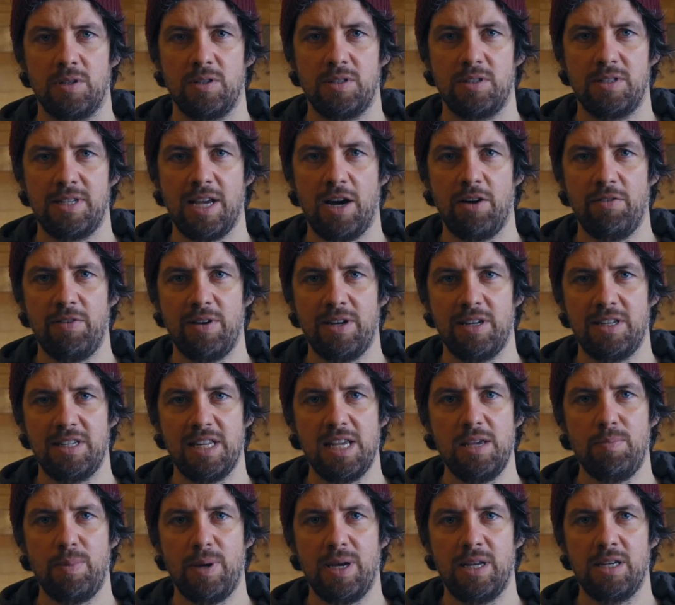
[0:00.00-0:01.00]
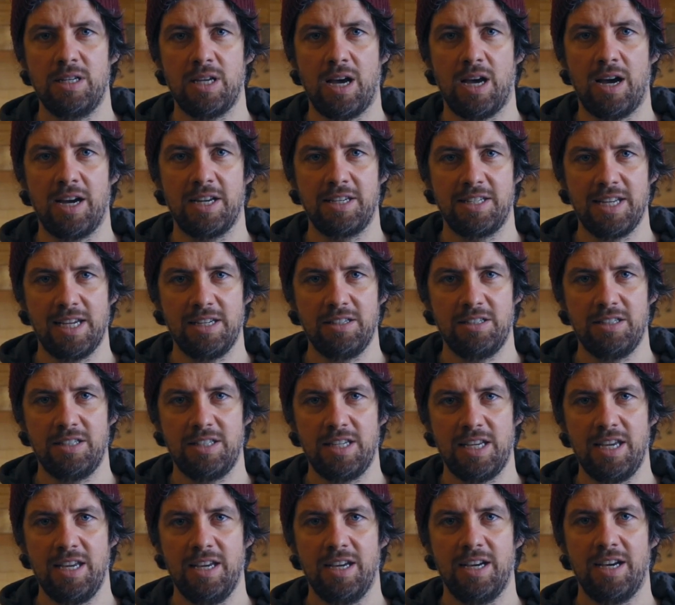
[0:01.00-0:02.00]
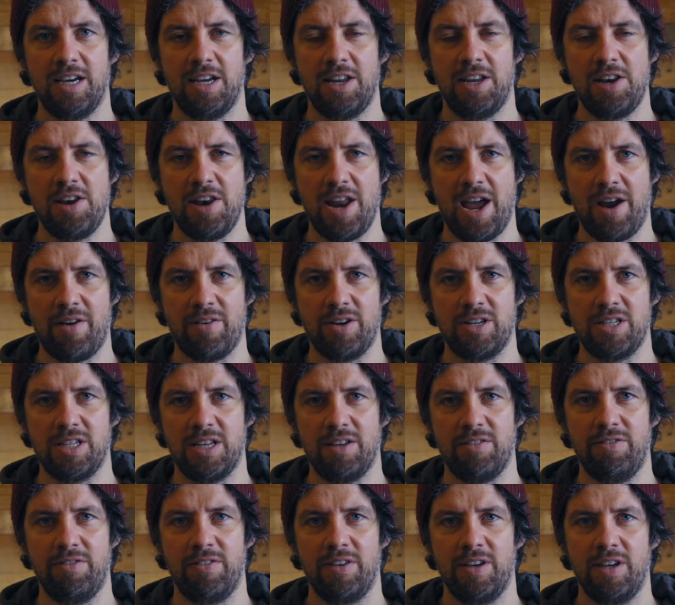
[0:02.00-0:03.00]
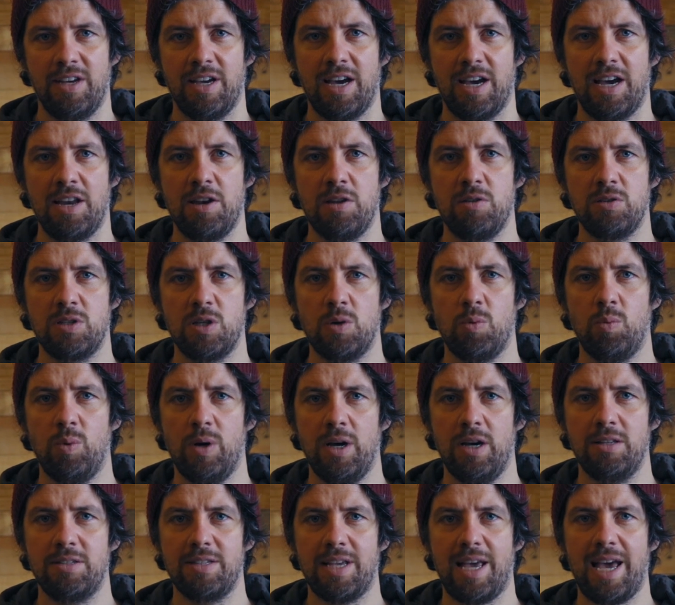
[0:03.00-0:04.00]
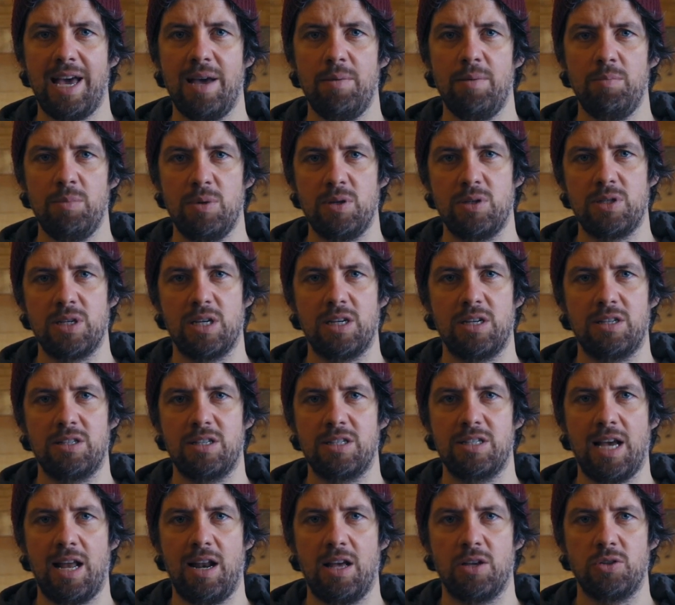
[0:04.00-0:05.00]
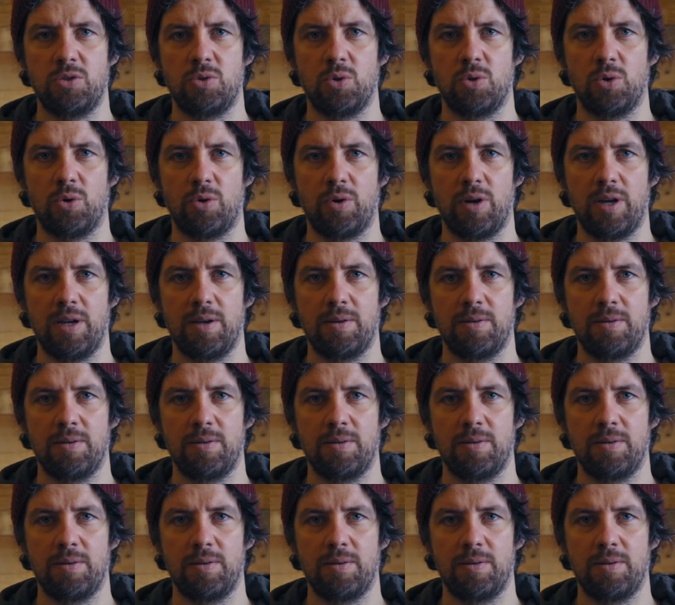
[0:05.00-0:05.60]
delving deep into identity and narrative, and using words and music to tell our story.